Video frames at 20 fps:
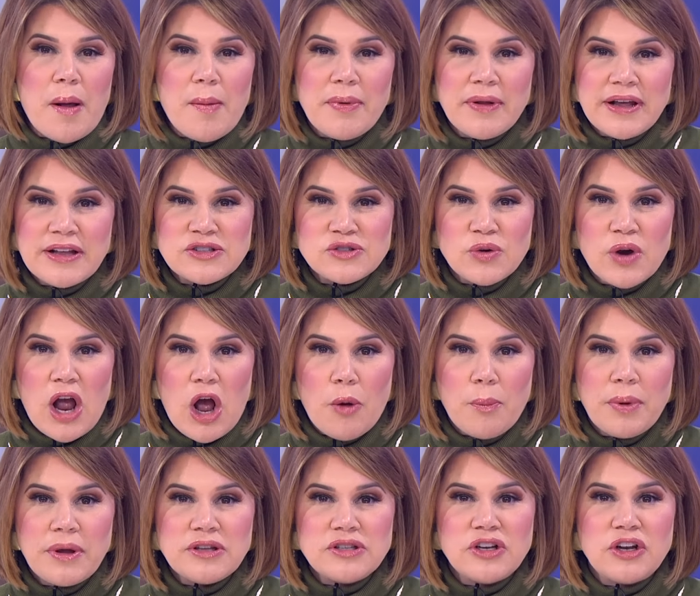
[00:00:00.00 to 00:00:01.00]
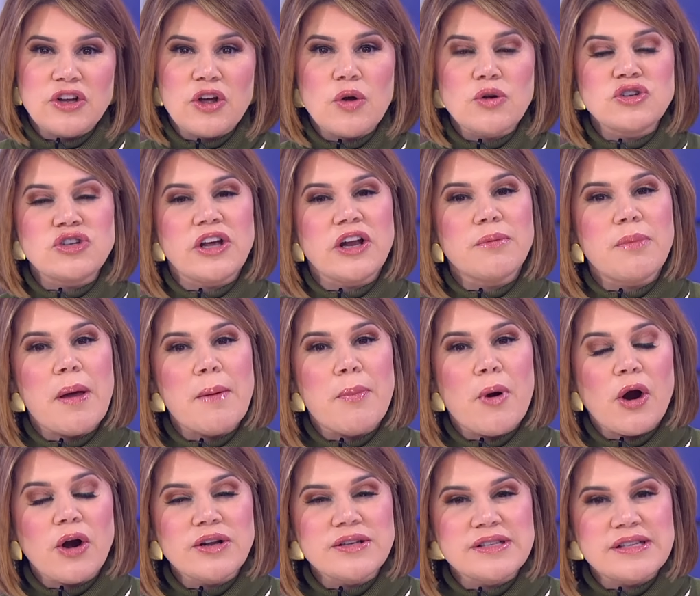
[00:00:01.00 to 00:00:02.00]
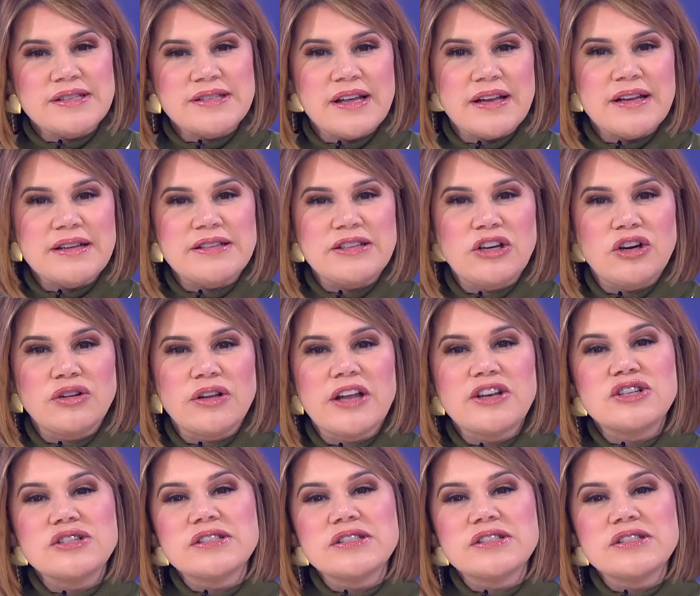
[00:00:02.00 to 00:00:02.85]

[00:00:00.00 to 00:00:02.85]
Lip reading: Republicans are helping to negotiate a bipartisan Senate deal.